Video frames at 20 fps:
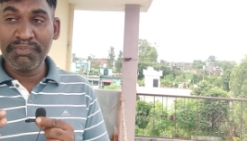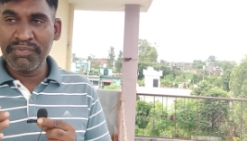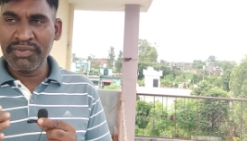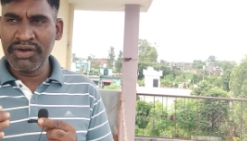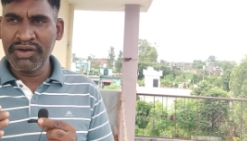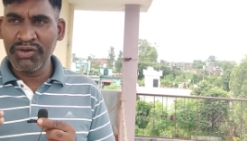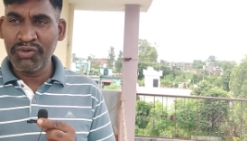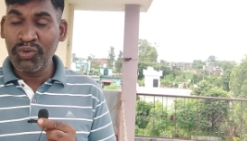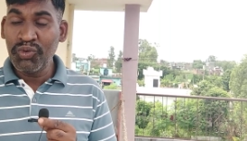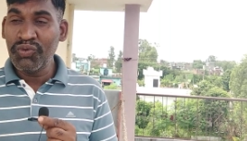uh,
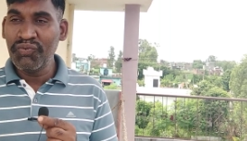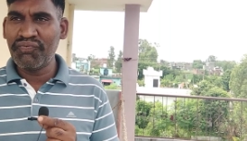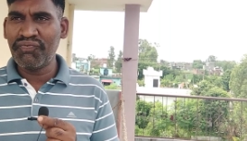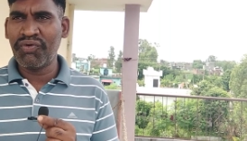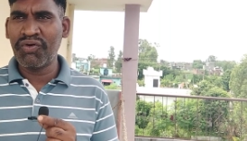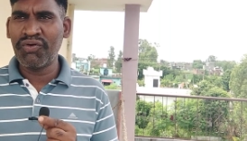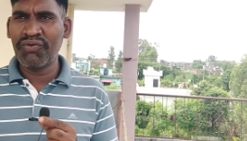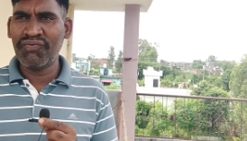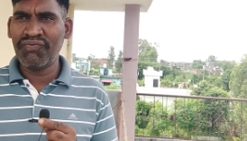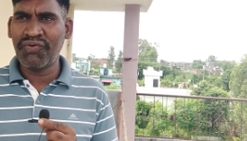good
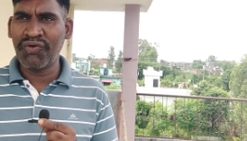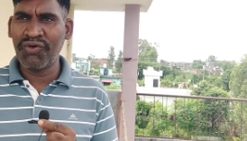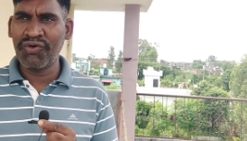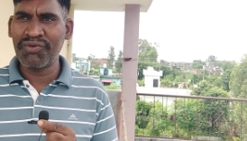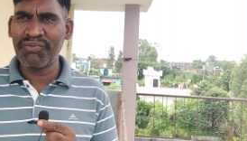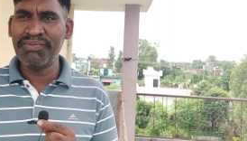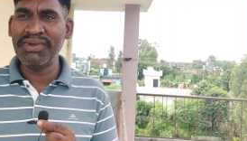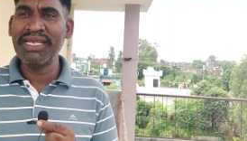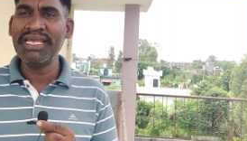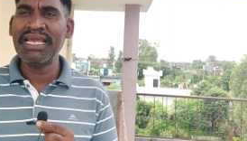for,
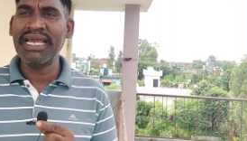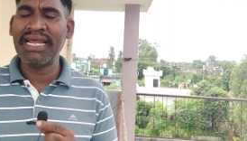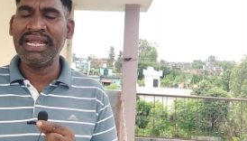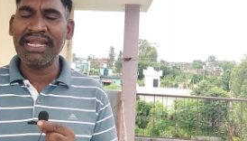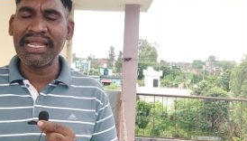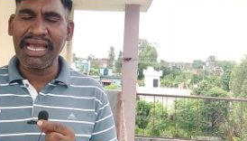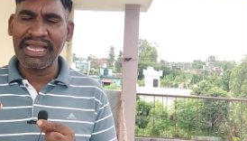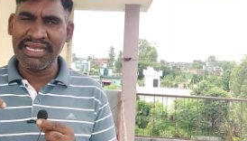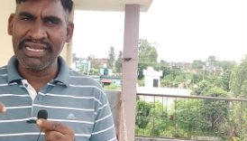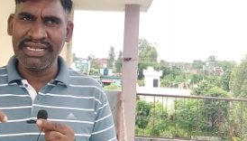for me,
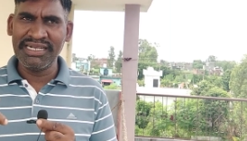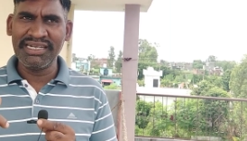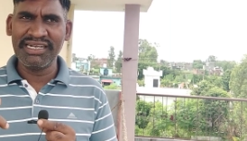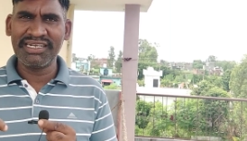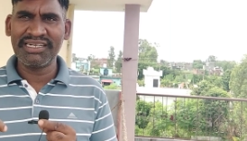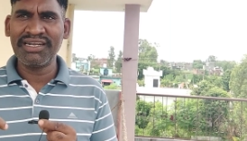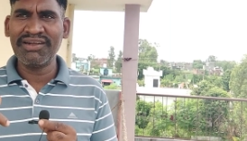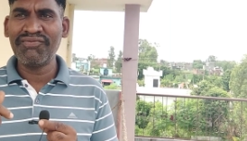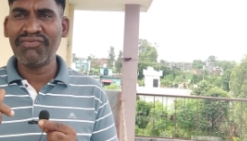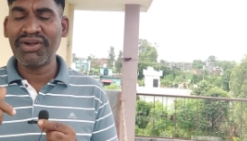and I
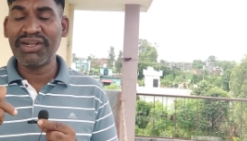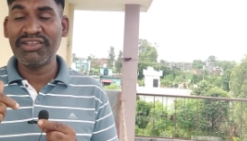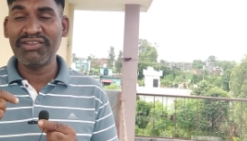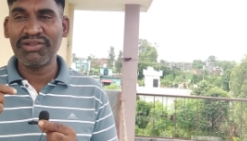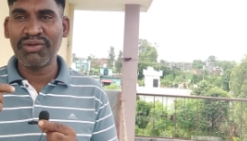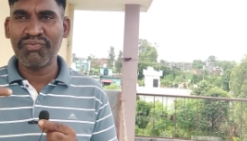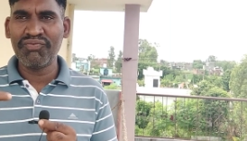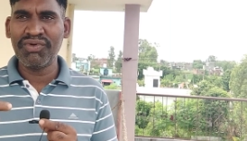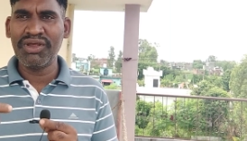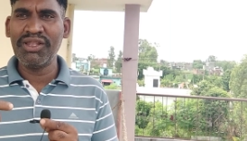understand what
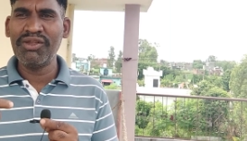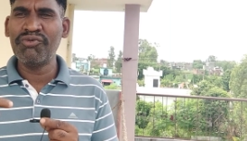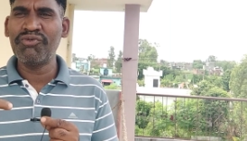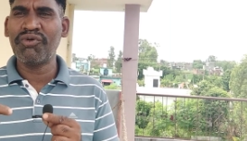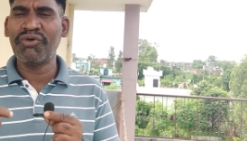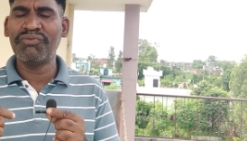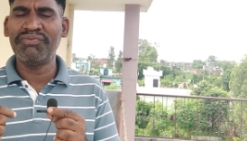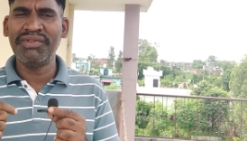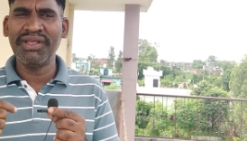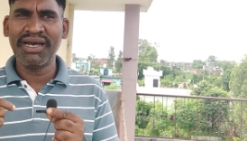is the value
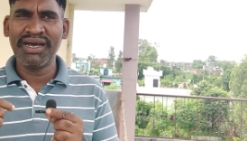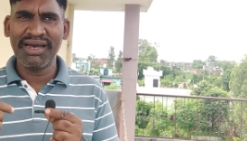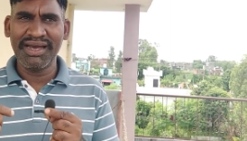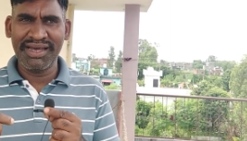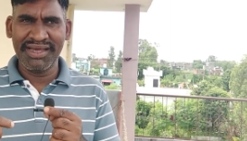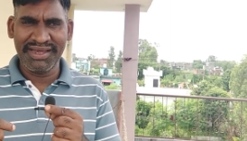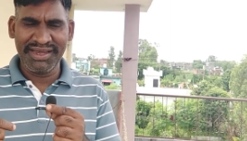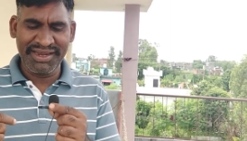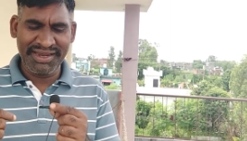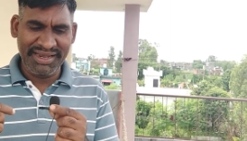of the
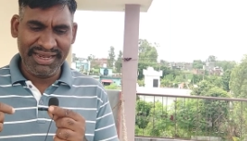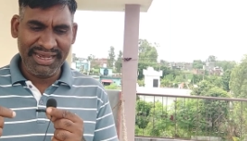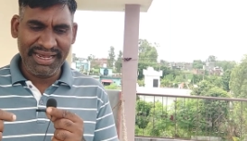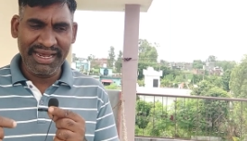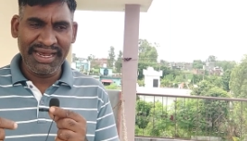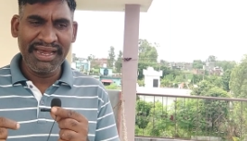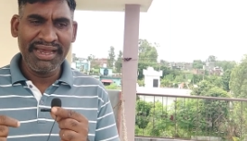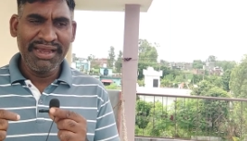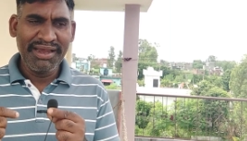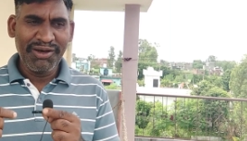uh,
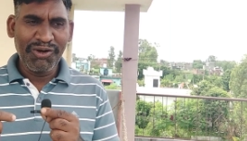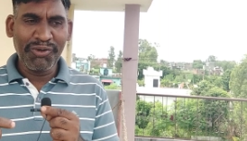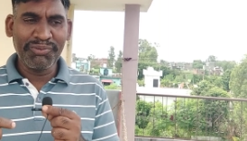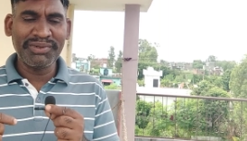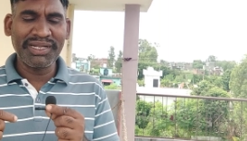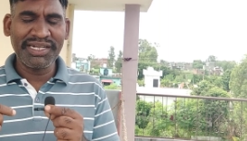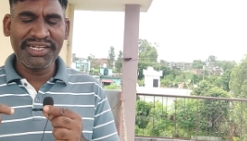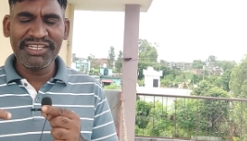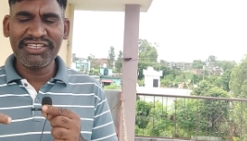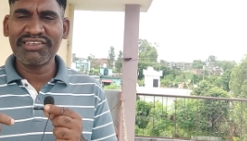
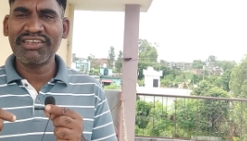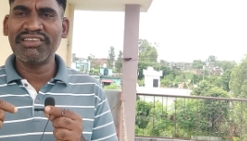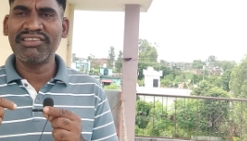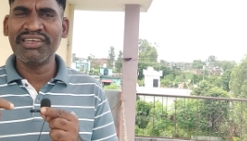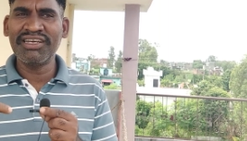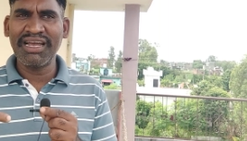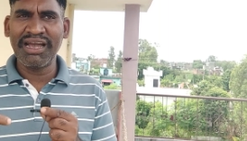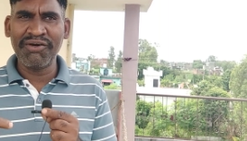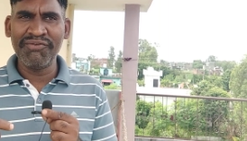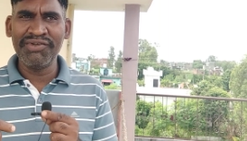of the
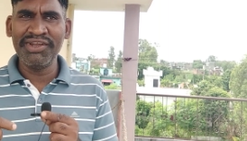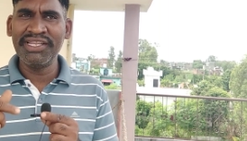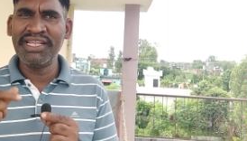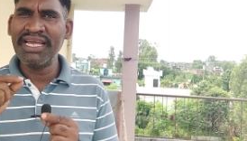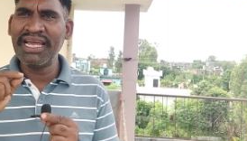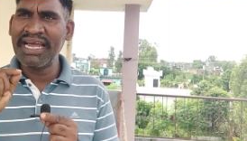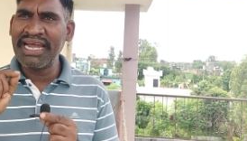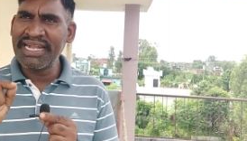discussing every day.